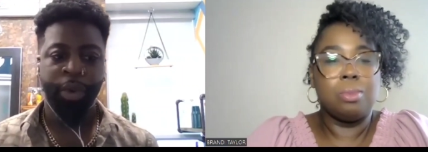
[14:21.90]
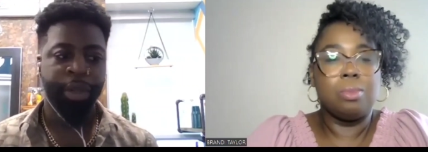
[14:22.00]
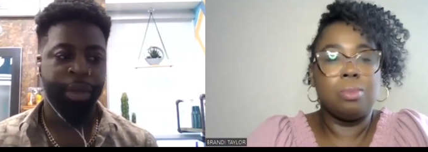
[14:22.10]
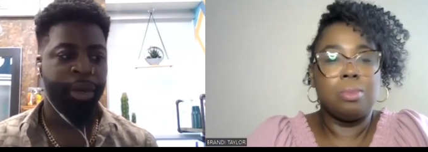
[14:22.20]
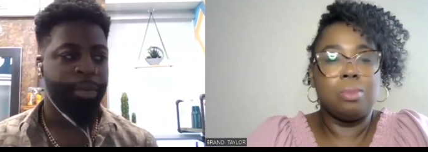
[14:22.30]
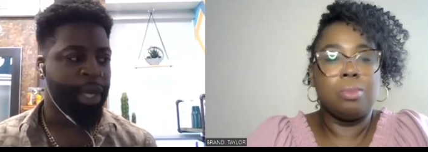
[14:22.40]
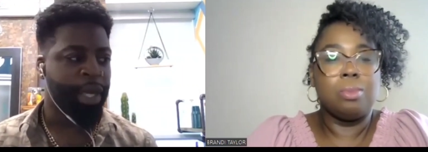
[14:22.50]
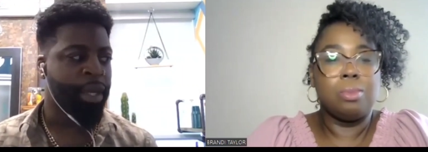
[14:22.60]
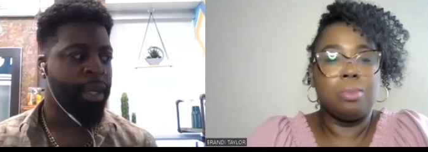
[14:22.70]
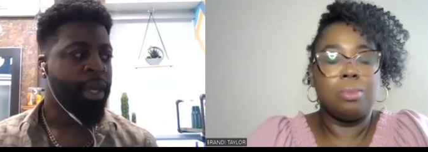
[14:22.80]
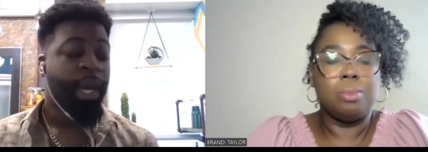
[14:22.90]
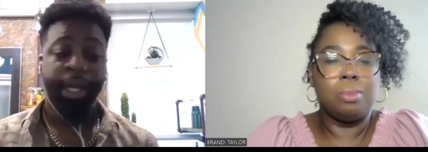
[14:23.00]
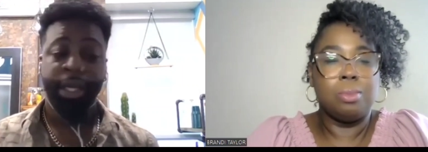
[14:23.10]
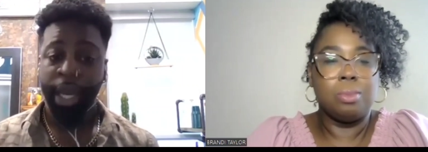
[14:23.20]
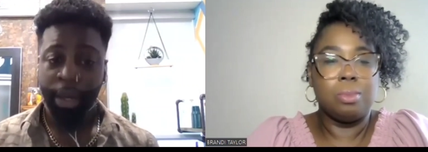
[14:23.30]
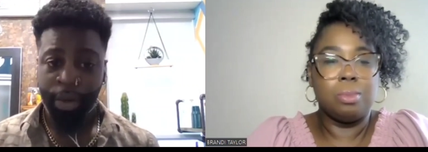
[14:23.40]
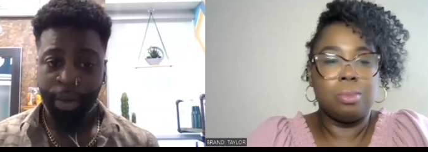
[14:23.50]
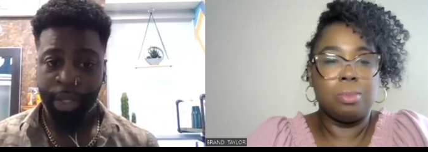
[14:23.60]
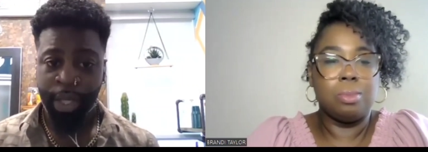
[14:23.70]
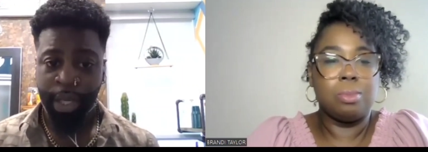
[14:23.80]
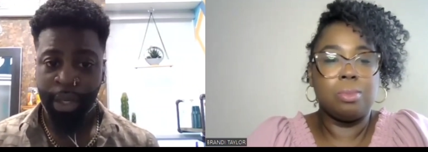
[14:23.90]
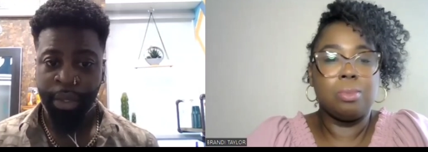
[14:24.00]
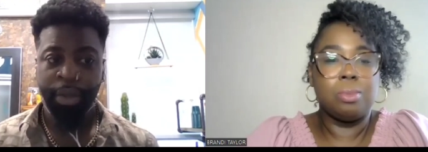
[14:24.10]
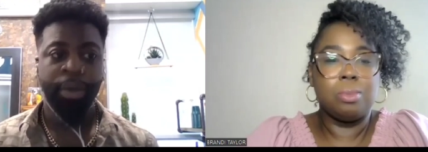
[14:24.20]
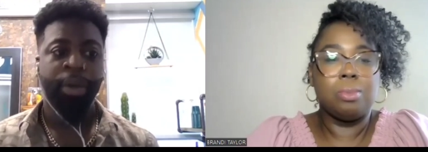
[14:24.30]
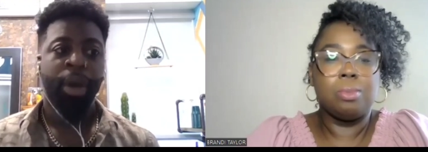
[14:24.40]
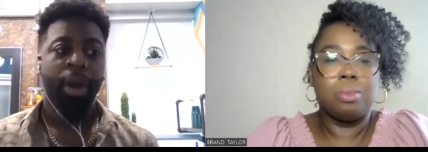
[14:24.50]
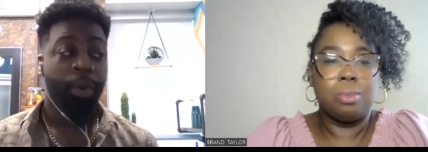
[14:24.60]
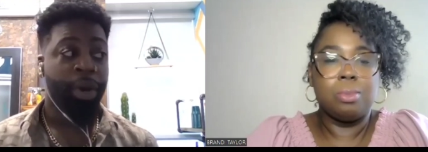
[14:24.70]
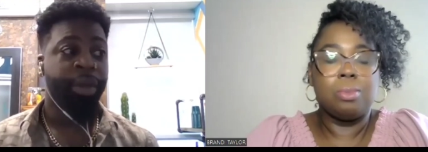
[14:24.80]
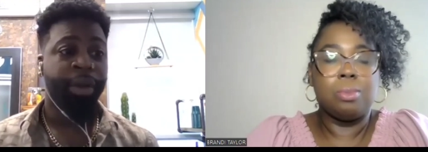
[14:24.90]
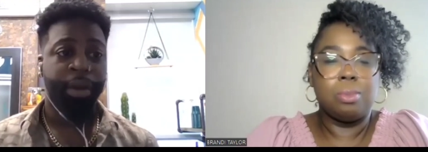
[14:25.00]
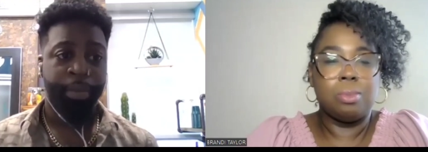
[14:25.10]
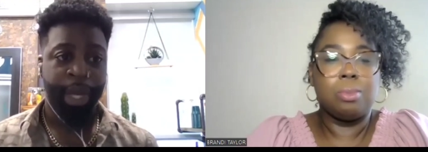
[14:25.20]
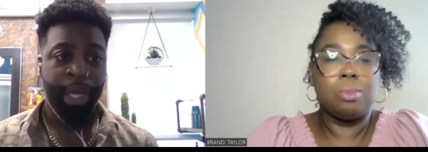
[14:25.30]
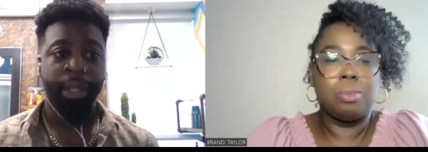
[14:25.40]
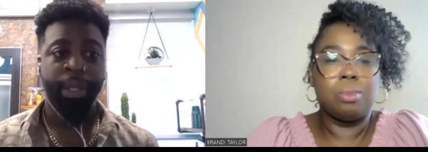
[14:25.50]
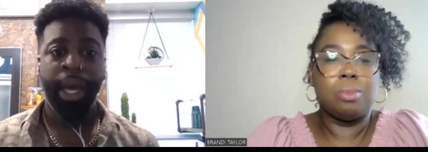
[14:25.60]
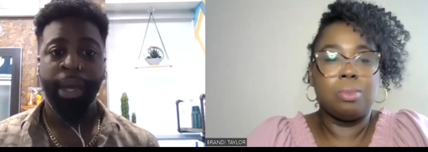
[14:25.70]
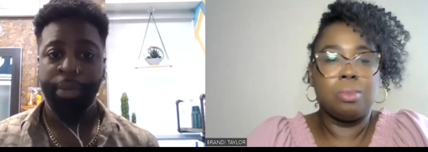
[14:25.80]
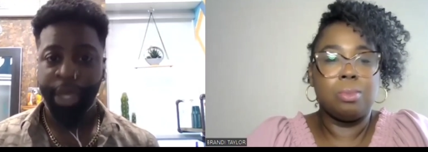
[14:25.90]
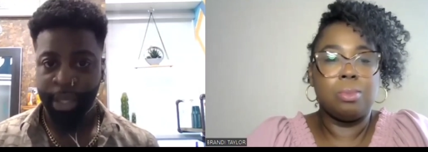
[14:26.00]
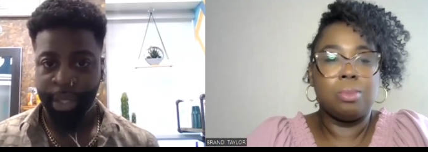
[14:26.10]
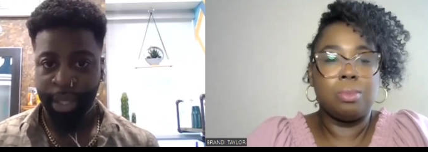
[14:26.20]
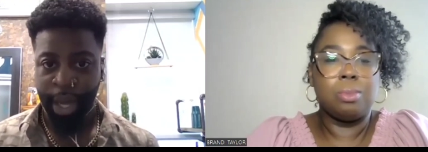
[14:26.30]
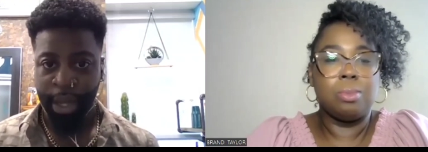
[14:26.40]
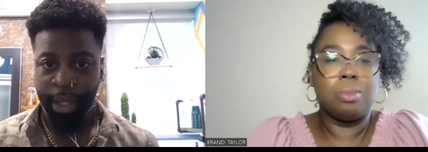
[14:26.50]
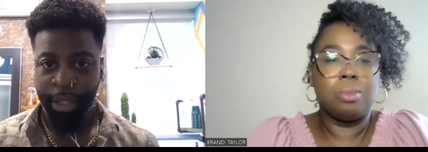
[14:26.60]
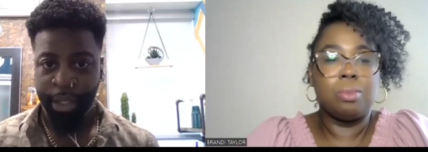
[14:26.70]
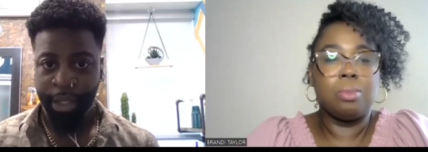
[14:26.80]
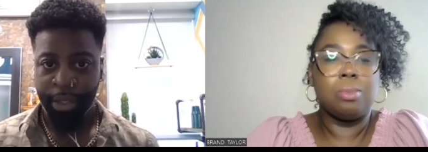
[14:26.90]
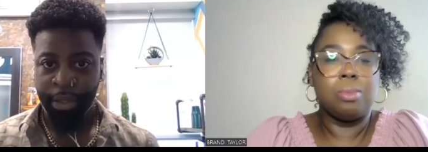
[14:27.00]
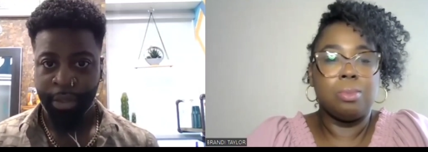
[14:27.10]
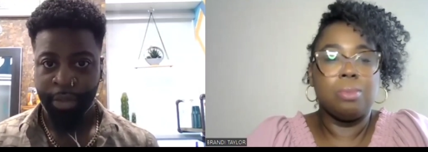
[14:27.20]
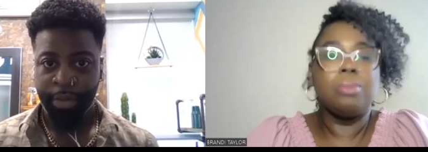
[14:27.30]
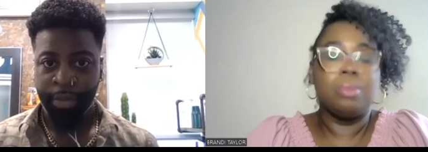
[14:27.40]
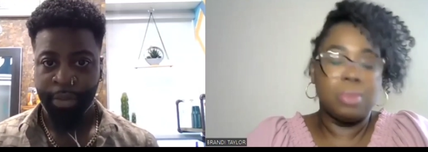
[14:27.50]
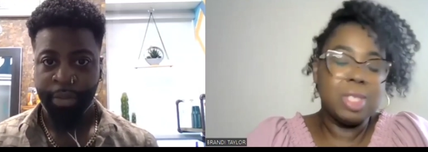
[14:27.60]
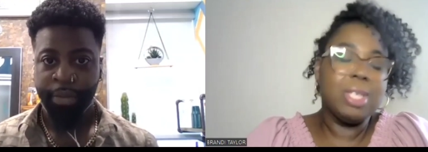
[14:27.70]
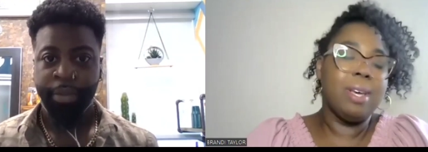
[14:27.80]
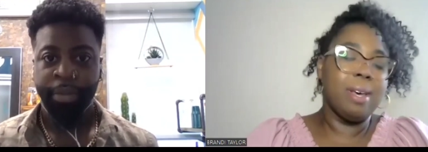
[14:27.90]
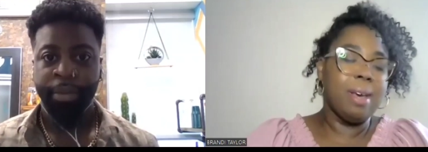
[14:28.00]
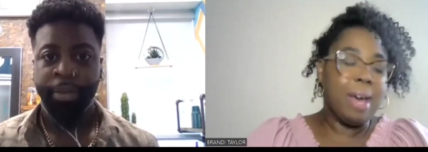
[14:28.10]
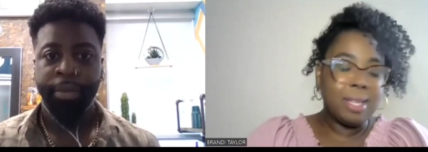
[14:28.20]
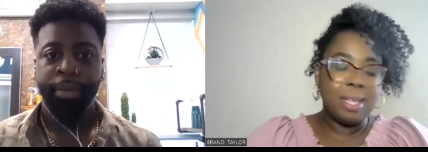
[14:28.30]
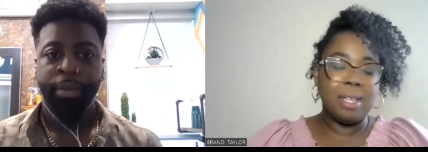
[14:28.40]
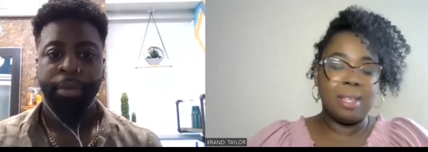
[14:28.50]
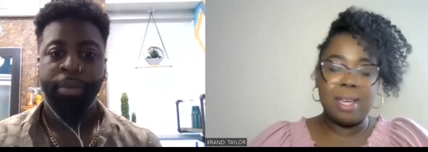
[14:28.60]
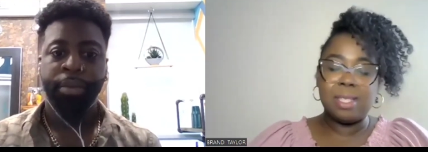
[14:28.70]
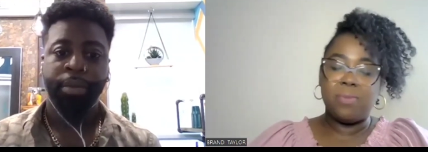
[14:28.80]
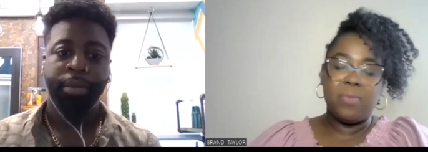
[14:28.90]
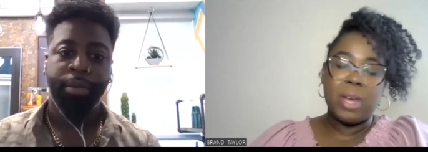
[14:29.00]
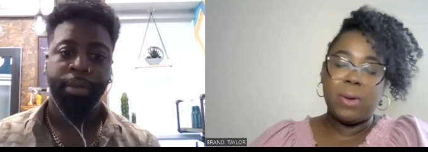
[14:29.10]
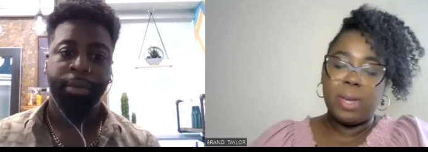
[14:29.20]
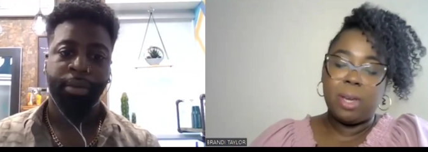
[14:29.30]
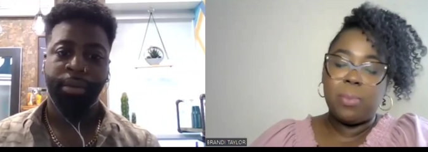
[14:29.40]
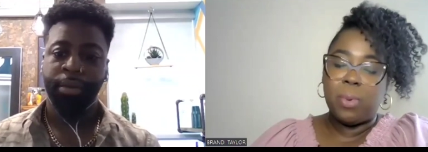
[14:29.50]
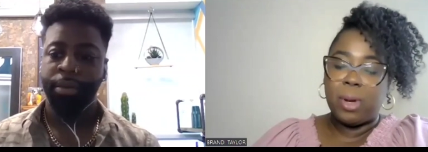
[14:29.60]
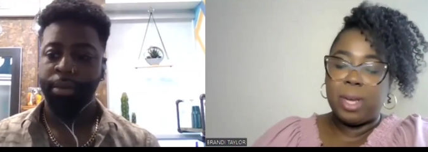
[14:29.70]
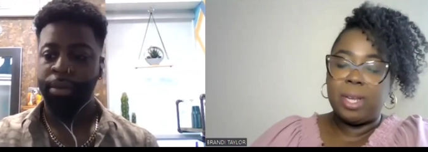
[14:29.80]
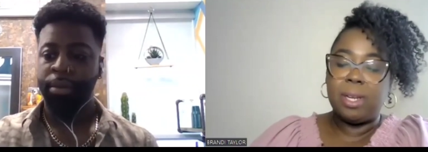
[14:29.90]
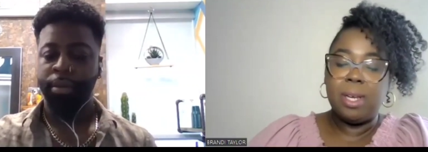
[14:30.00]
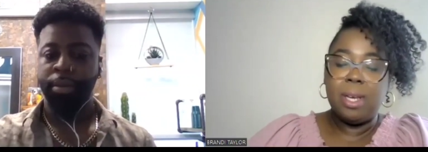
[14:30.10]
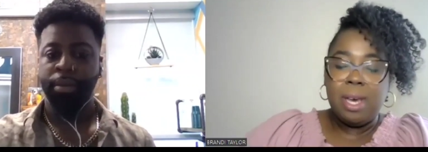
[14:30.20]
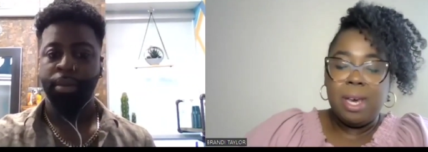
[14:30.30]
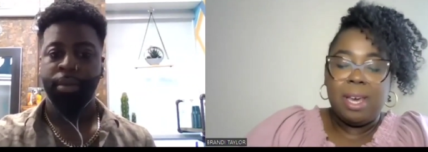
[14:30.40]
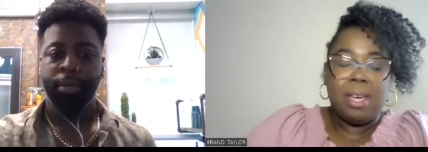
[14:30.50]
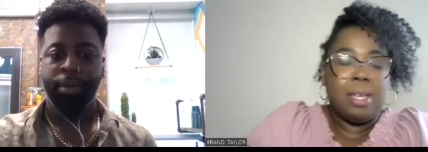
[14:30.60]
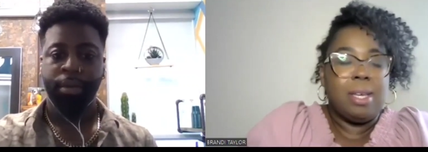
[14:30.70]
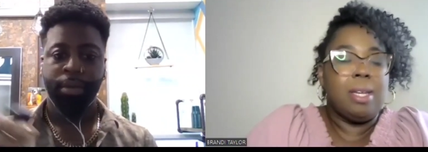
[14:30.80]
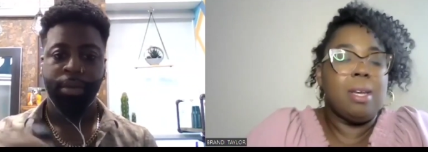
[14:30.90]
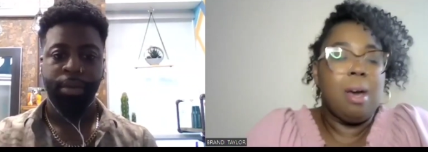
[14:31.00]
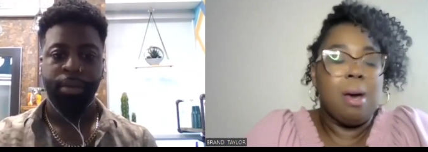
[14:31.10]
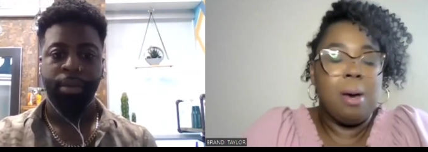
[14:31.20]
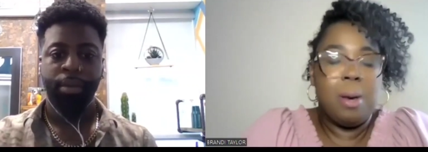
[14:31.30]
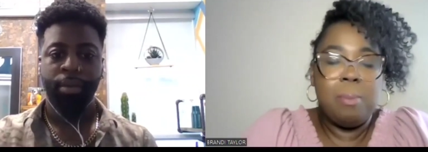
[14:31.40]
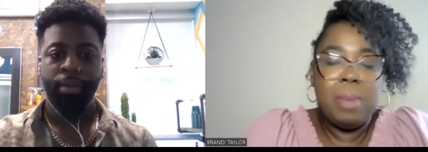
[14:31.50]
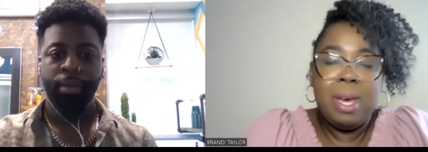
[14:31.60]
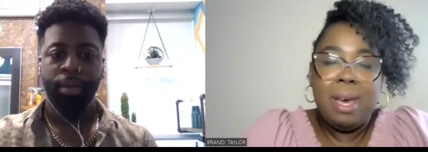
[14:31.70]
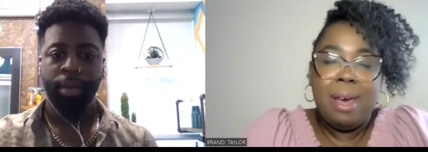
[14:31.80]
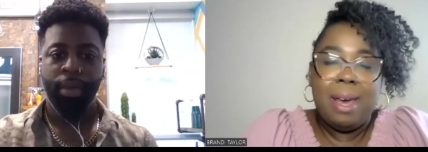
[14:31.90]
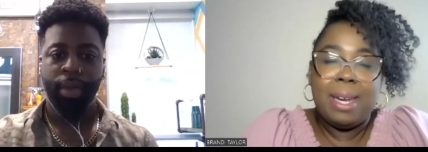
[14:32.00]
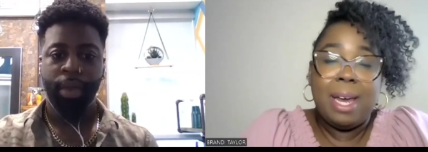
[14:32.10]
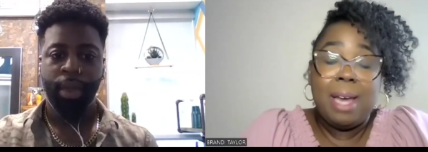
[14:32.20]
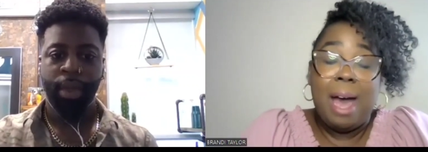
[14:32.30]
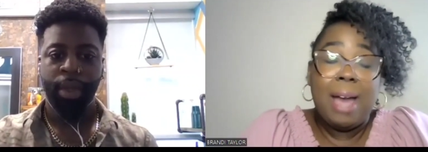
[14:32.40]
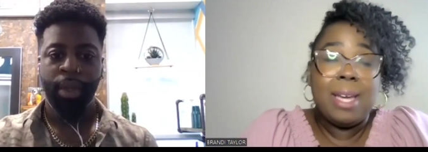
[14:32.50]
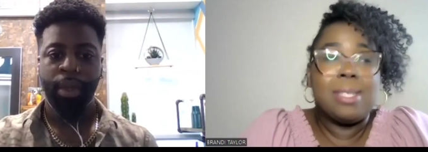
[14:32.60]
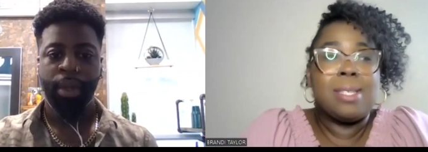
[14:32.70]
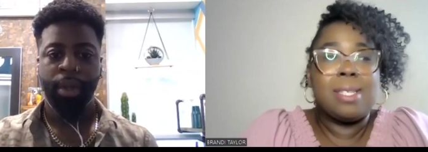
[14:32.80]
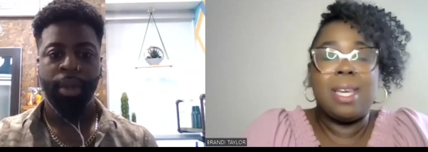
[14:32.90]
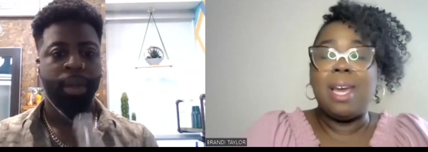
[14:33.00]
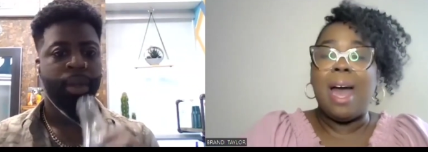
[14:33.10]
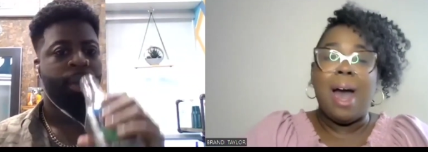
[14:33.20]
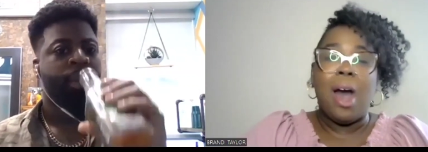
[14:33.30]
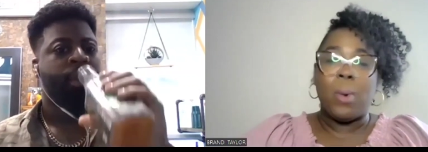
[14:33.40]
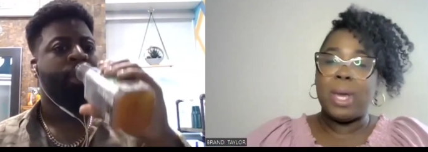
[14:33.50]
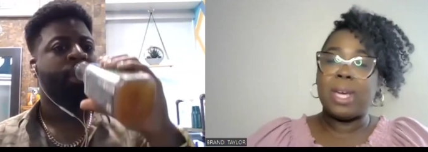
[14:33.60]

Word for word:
Speaker 1: whether it be a technical skill or whether it be like business knowledge
Speaker 2: yeah i think that's very important and um and I, I could see how